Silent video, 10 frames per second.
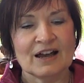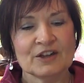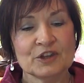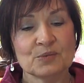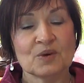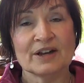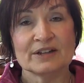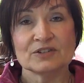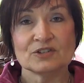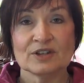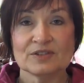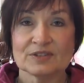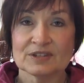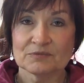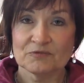Otherwise,
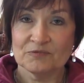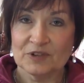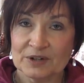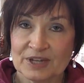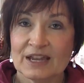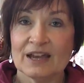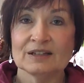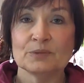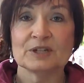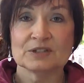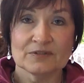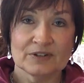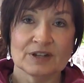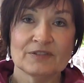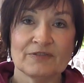just the very element, the
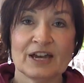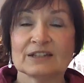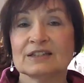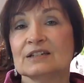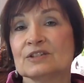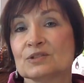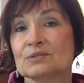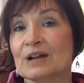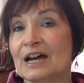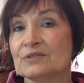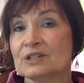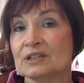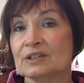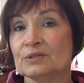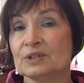very fact that it's grounding
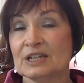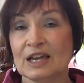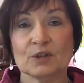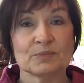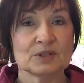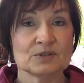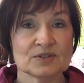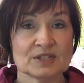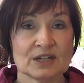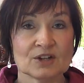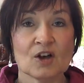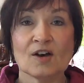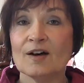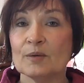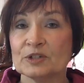you can help you to stay
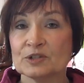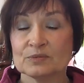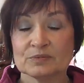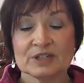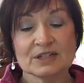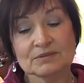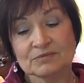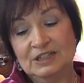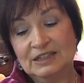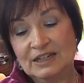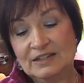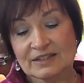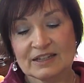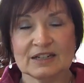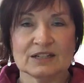calm and to
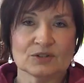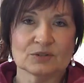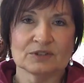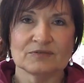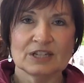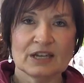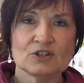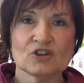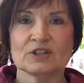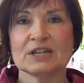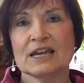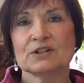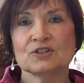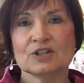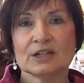release any sort of tension,
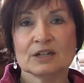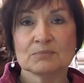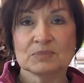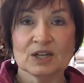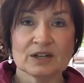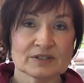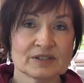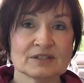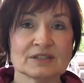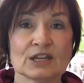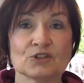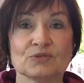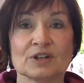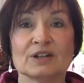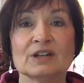energetic blocks,
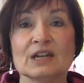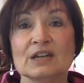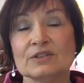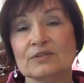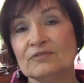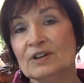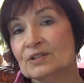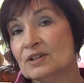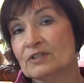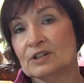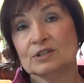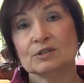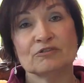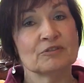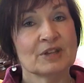etc. So very, very
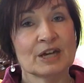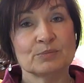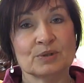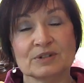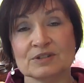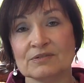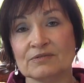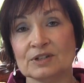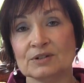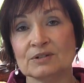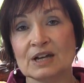good from that point of view.